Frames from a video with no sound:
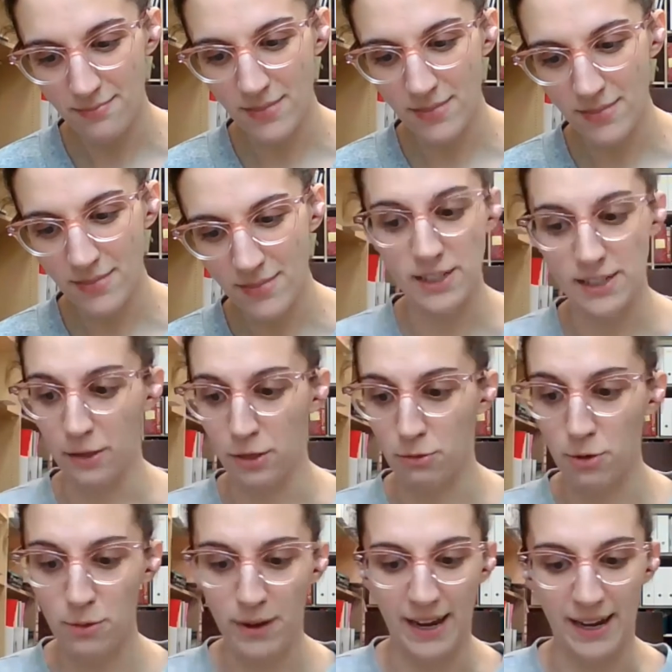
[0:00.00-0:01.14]
I was looking
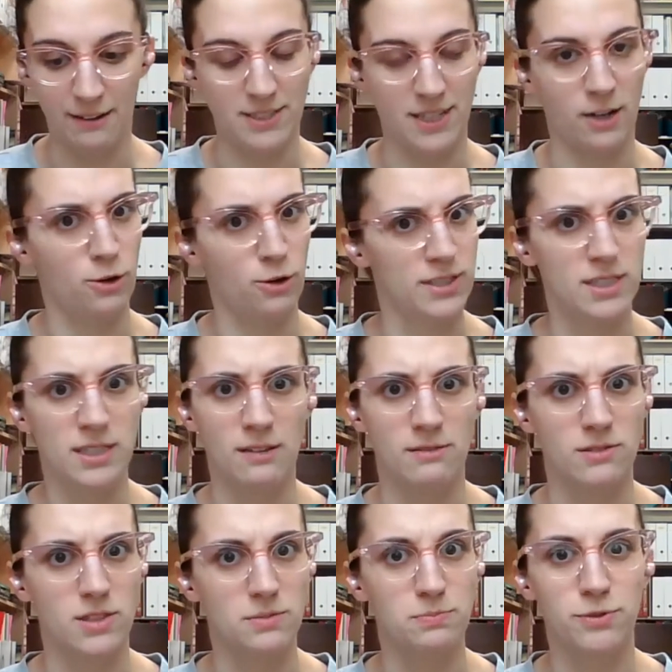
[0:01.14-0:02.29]
through it and I was like, oh, this
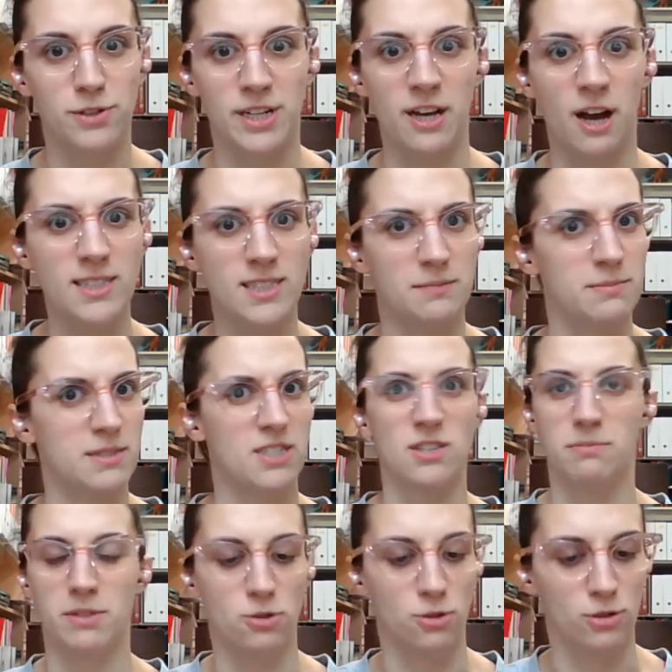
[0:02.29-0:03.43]
sounds pretty awesome. This is
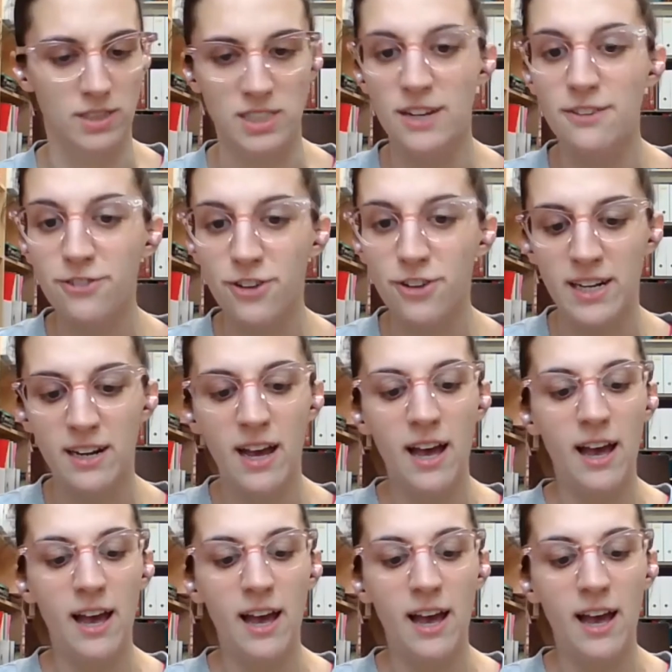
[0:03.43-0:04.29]
something totally different.